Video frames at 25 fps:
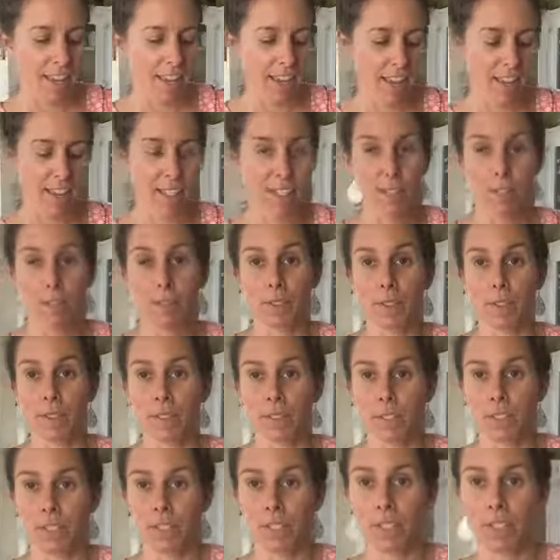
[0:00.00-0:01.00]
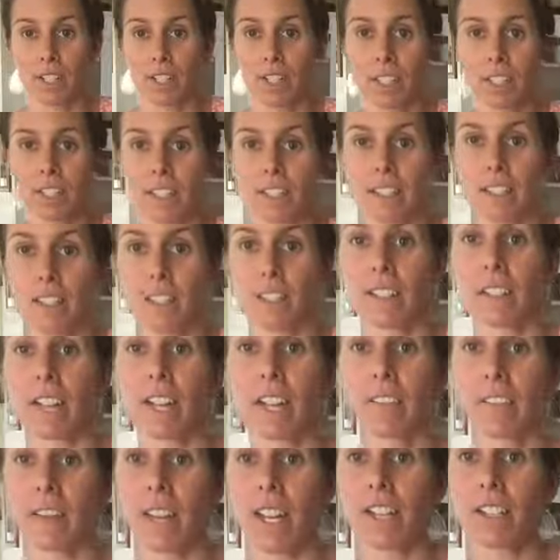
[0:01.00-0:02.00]
and it's full of nutrients. So
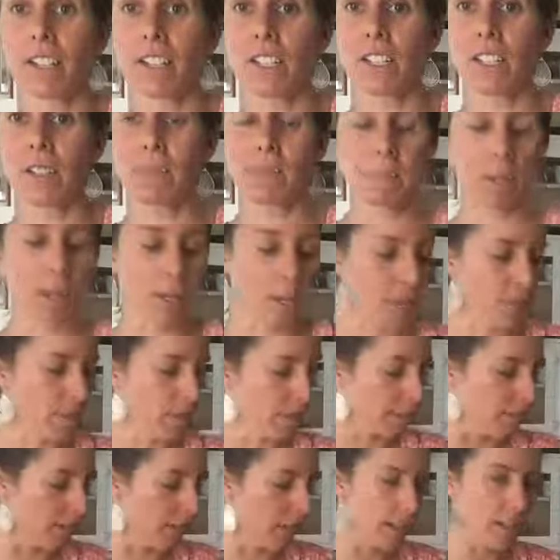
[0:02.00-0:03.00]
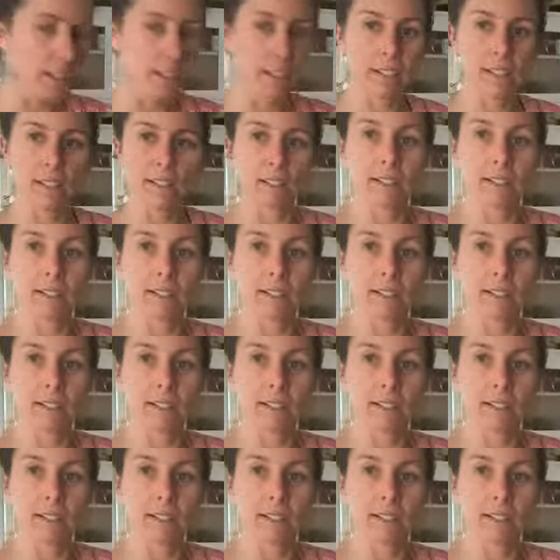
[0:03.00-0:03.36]
I've actually melted that